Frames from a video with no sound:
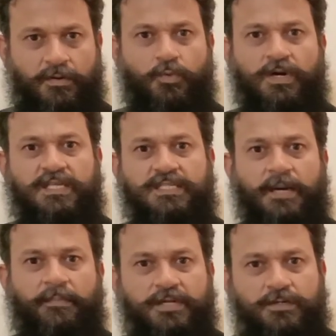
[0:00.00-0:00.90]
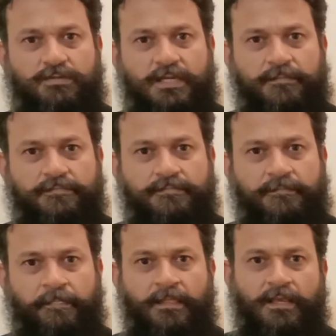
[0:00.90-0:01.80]
What is happening to them?
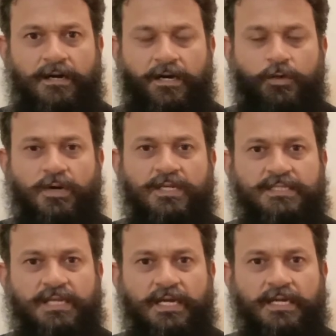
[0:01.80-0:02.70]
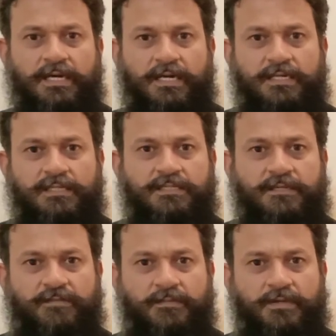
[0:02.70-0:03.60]
On one side, a
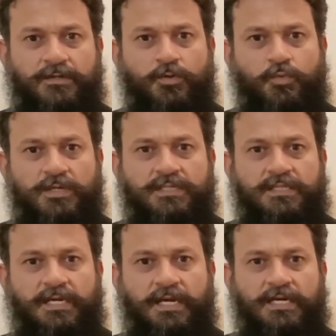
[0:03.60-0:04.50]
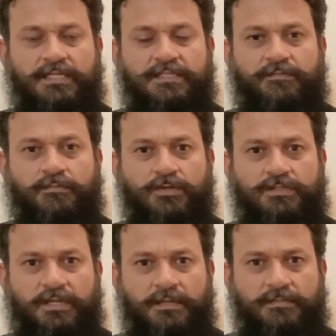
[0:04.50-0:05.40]
Christian woman who was in the hands of
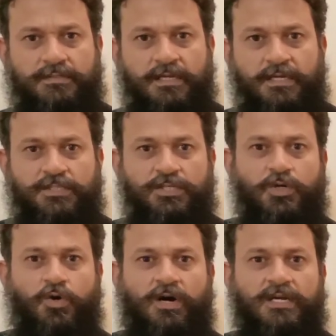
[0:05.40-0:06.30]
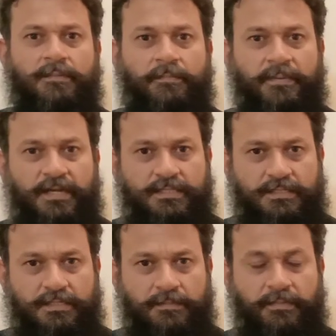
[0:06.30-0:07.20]
Muslims, she got
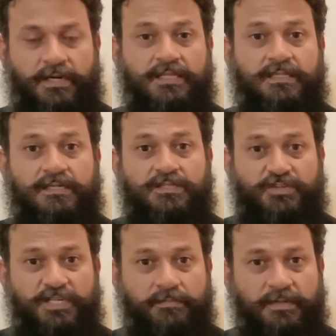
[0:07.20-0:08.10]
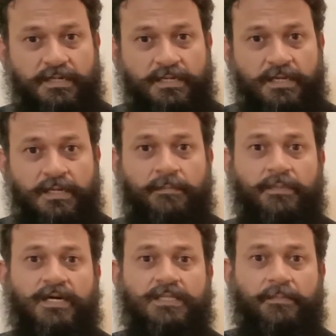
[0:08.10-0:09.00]
impressed by the treatment,
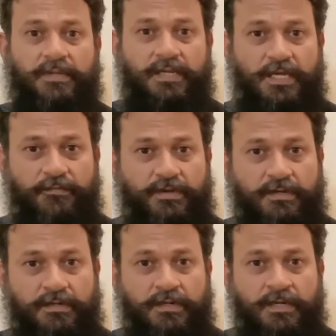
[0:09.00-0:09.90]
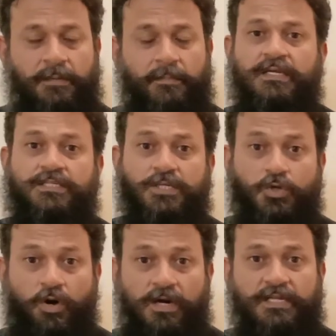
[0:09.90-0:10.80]
by the behavior. She
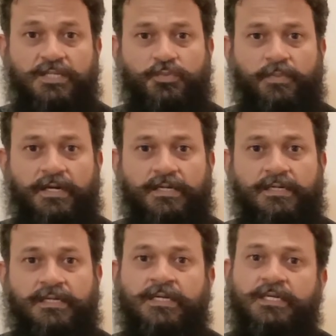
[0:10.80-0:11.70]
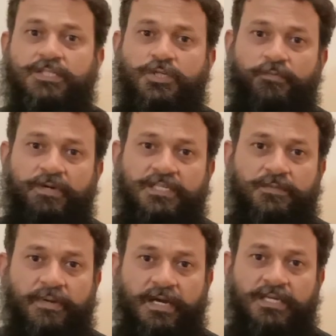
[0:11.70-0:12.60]
got inspired. She
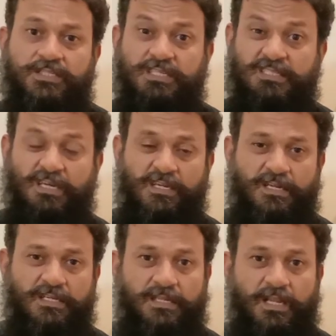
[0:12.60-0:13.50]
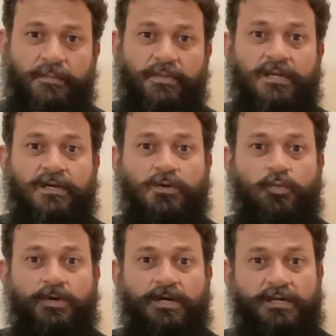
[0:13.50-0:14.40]
went back, she studied Islam and
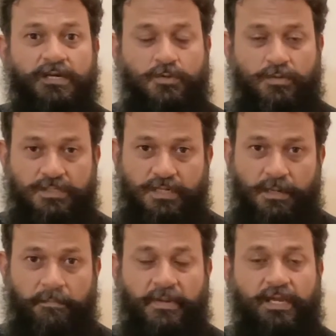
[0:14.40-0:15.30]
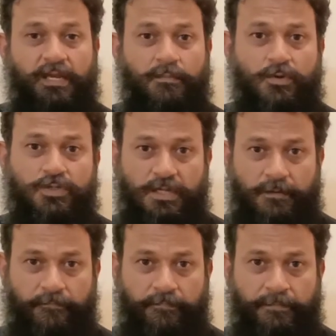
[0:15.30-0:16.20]
converted to Islam, became
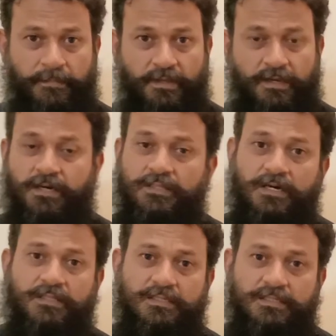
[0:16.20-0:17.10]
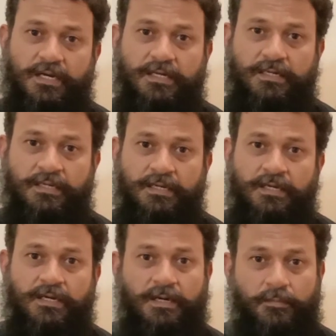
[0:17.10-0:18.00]
Muslim. On the other side,
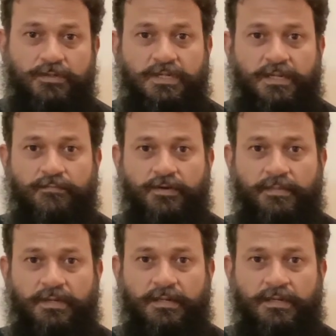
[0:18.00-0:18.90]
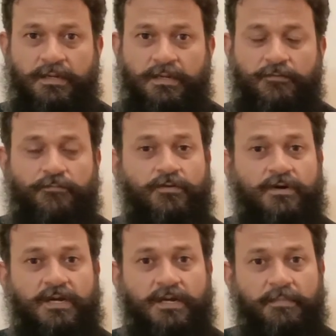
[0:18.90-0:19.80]
a Muslim woman,
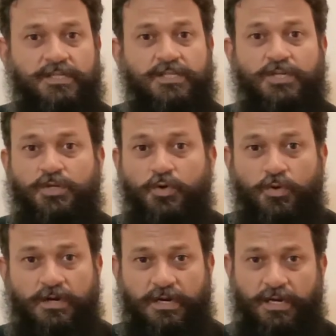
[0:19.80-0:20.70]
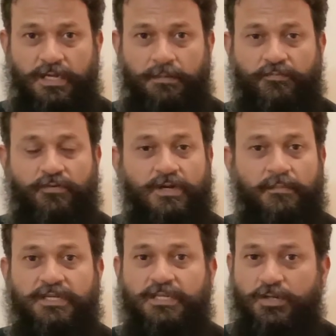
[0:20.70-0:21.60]
for committing no crime, for
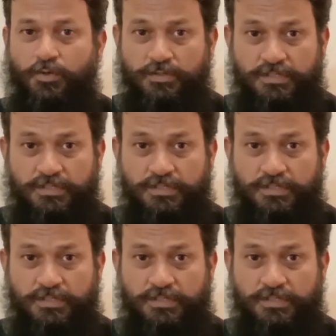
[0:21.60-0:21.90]
committing no